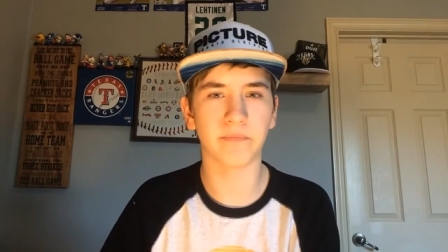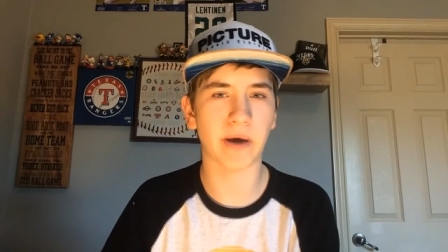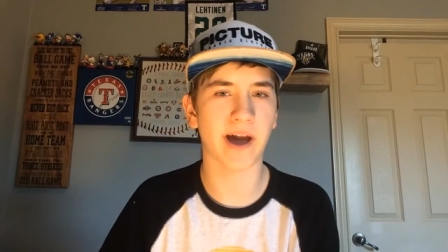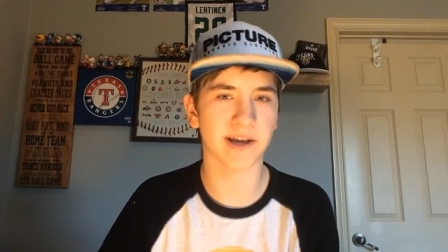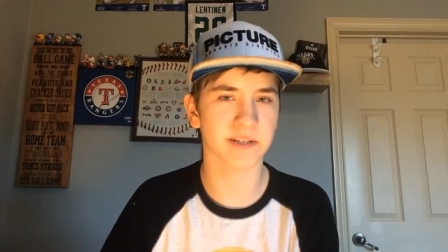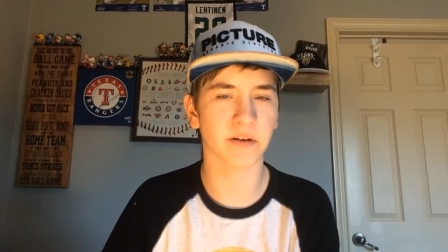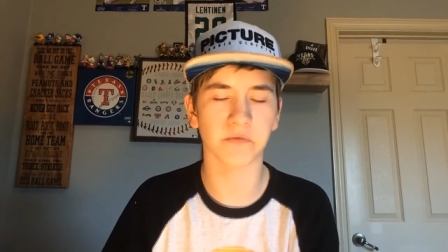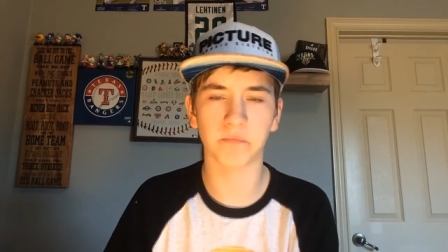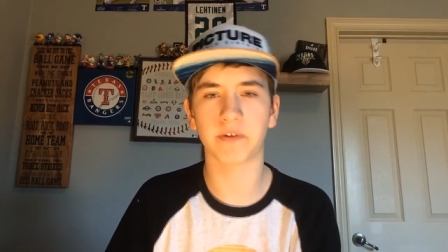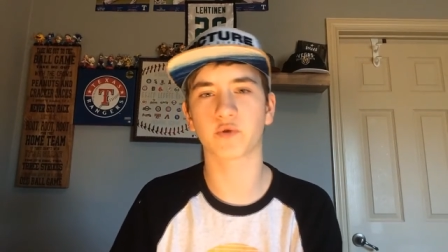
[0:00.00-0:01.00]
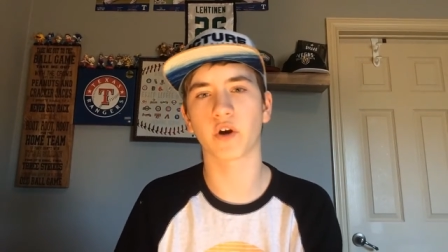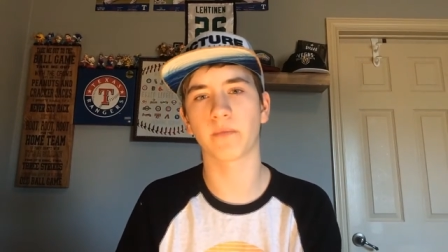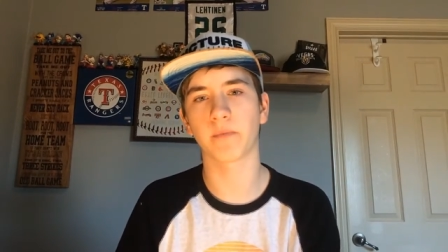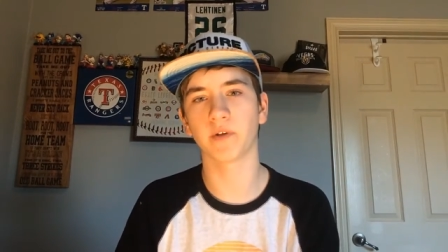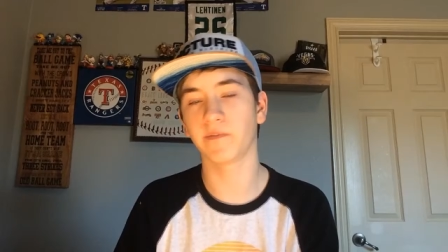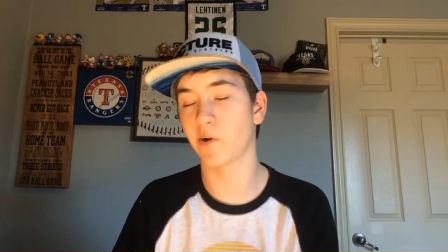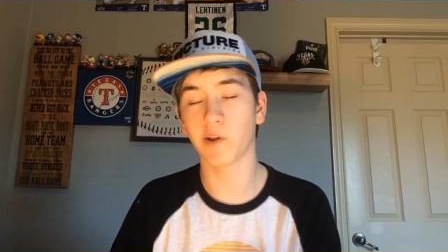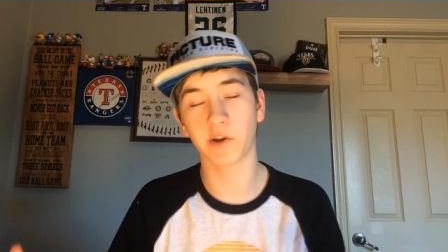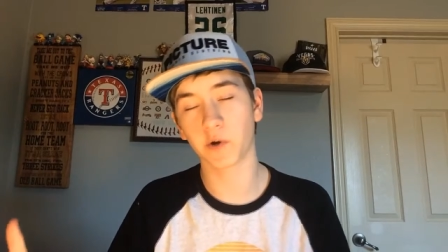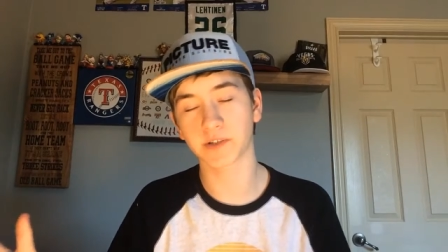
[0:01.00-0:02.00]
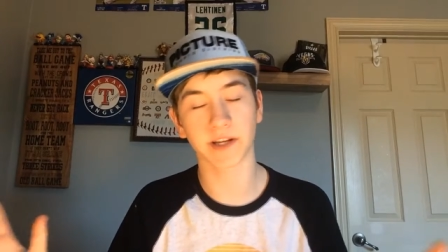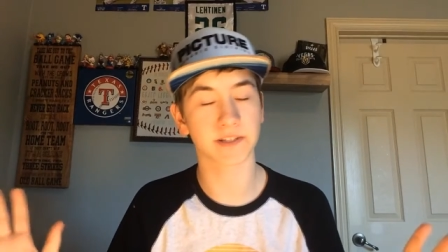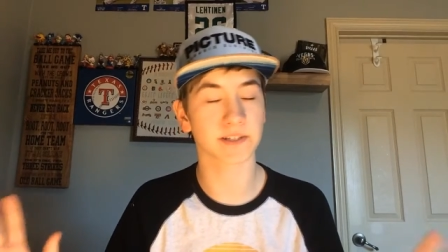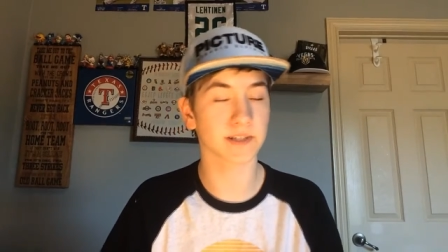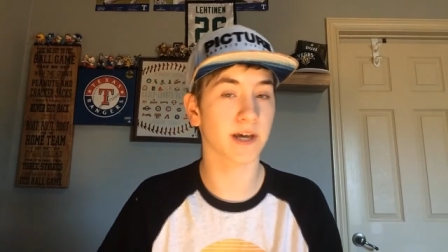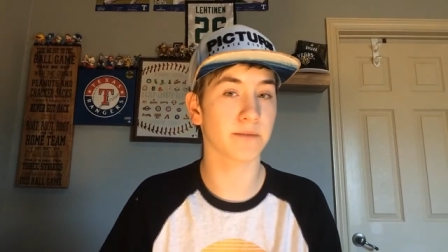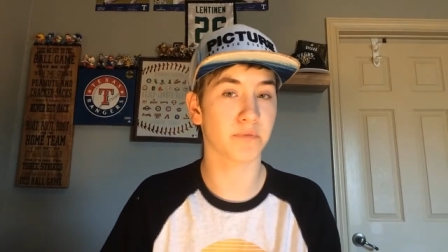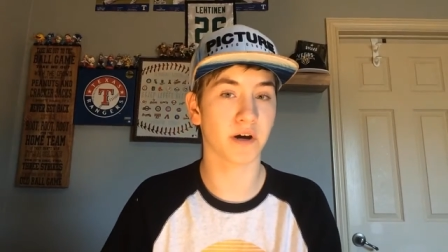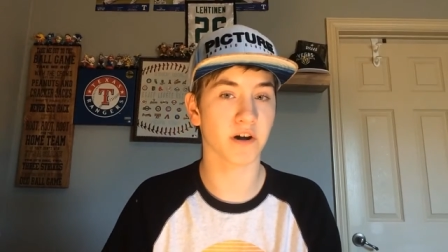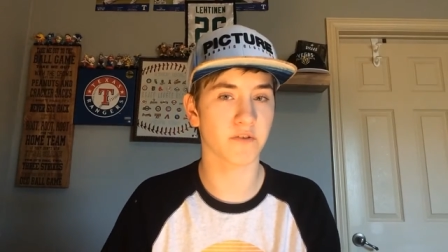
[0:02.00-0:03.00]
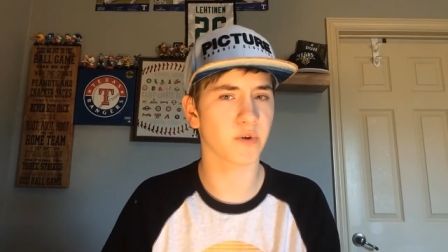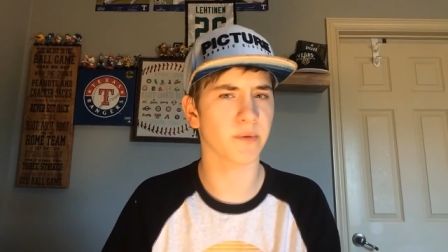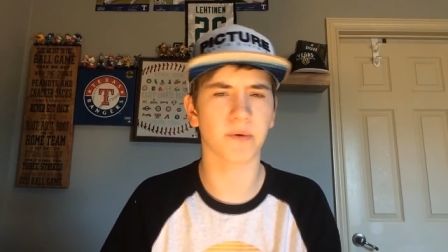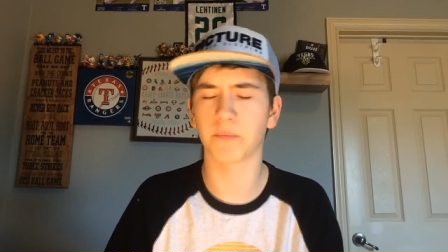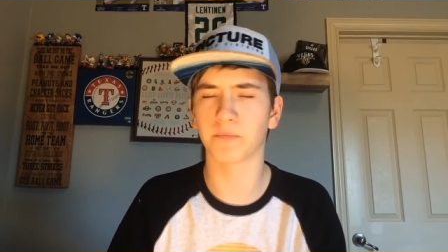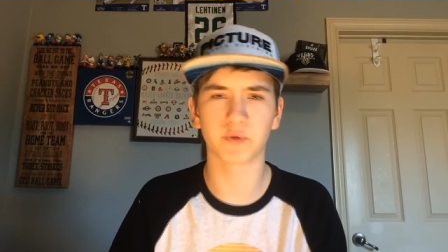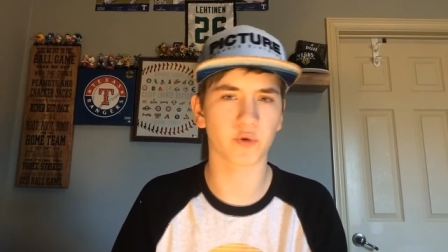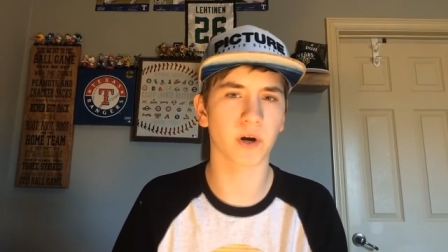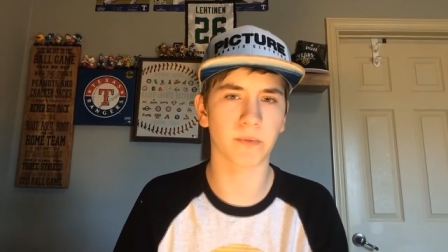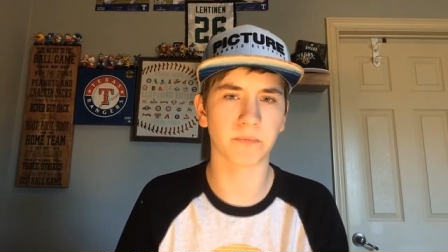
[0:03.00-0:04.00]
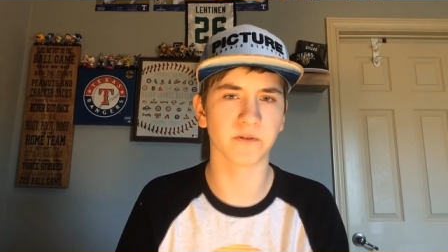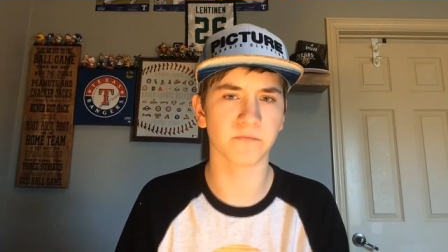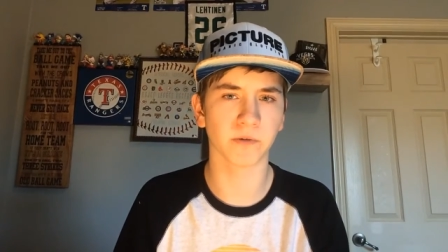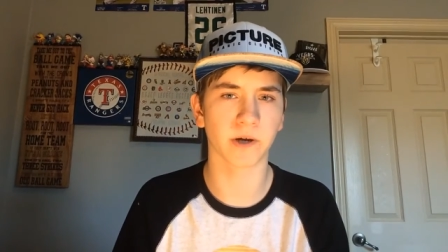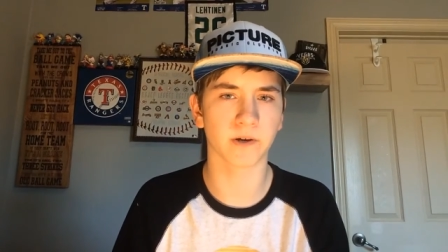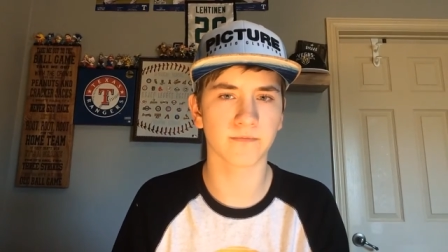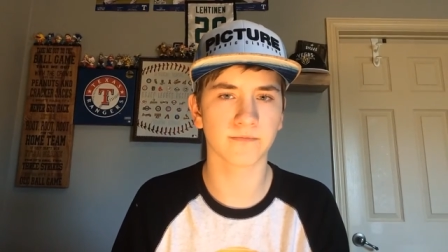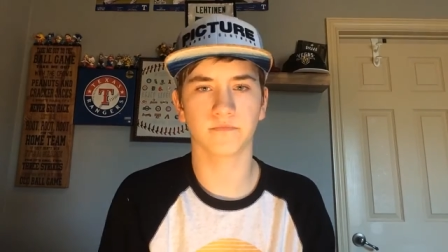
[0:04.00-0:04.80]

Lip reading: past Toronto Maple Leaf. All I know is that it's a signed puck from a Toronto Maple Leaf player.